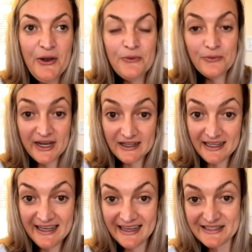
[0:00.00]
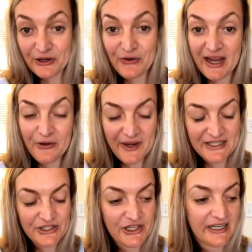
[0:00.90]
Well, that's a great
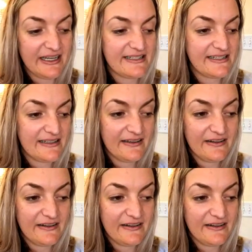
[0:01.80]
question, because